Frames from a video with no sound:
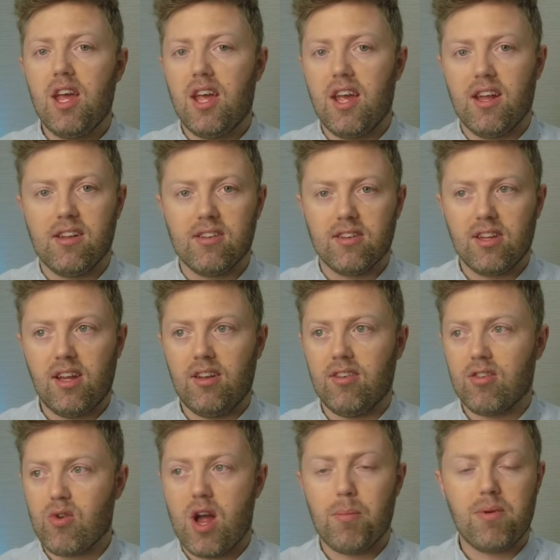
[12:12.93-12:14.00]
in
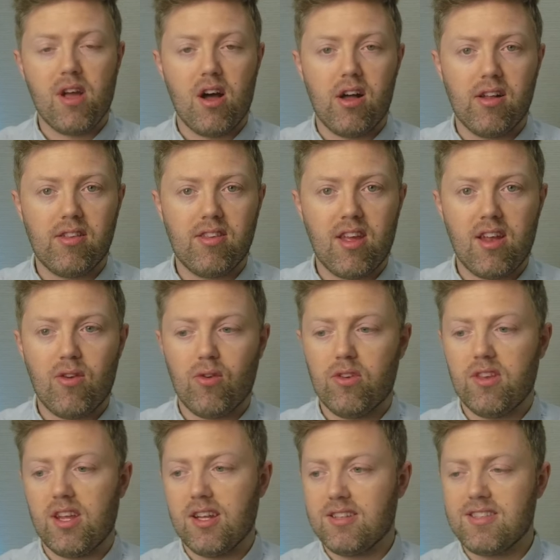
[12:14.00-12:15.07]
scrapyards and on
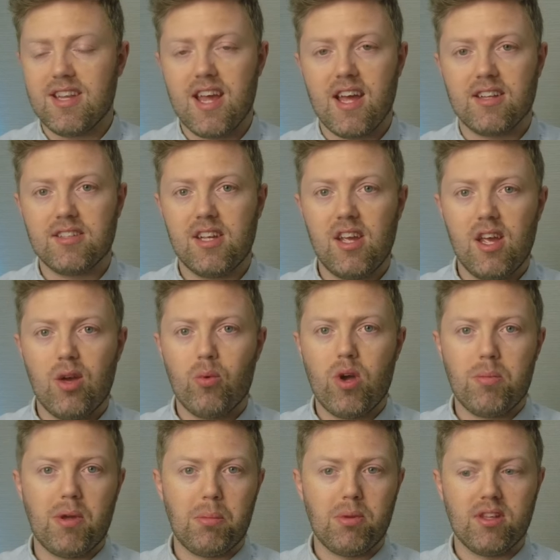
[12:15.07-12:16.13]
the internet where
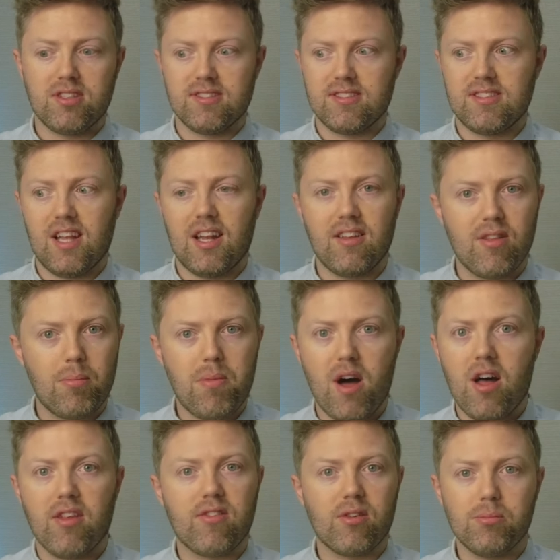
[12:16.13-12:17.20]
people are just selling the
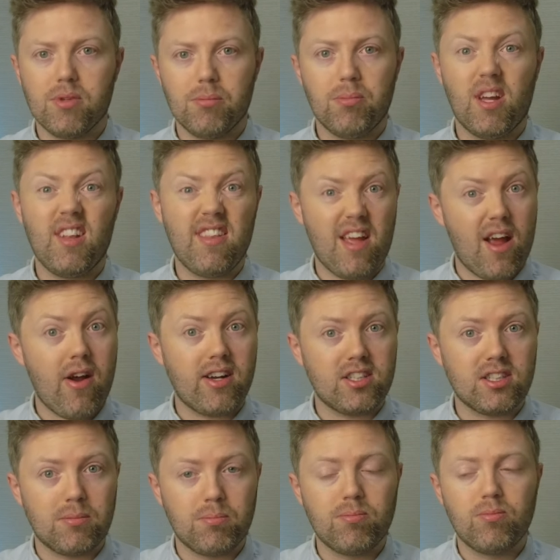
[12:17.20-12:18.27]
parts from them, and they're
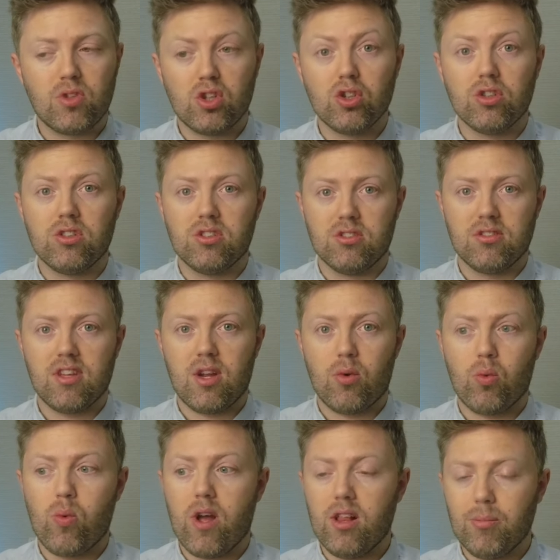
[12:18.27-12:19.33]
actually good. They're a
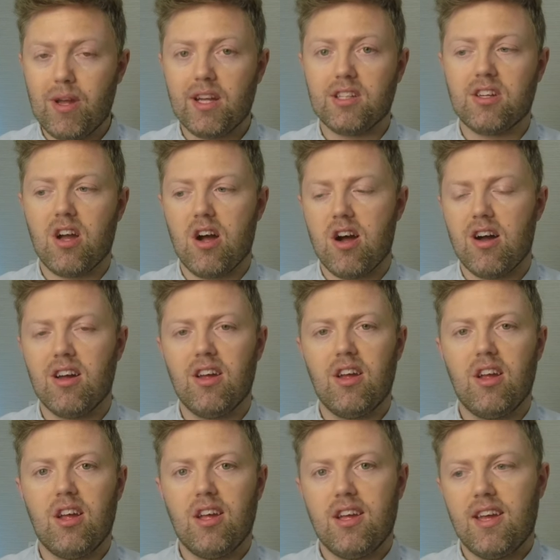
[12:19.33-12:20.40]
well-made car,
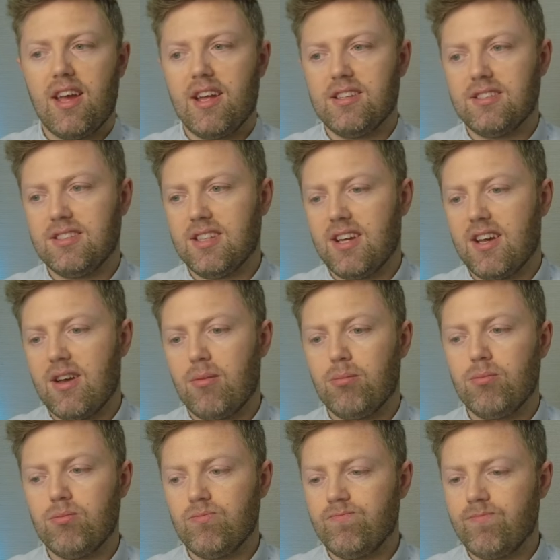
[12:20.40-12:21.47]
and
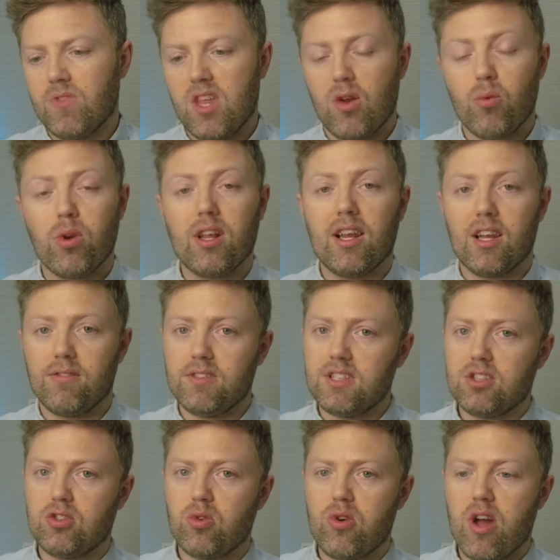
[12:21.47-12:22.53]
they're really lovely
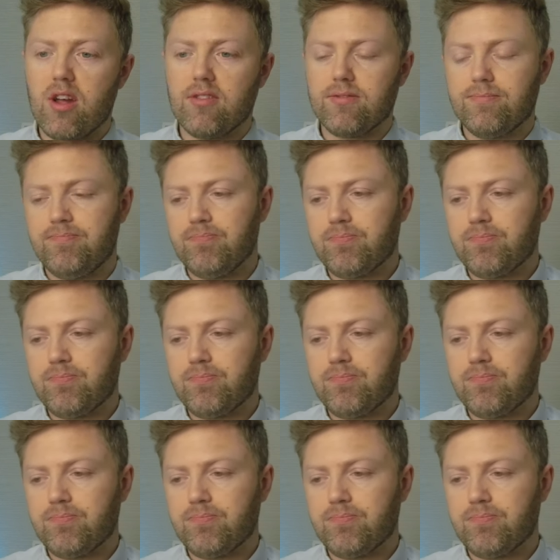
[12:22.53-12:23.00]
to drive.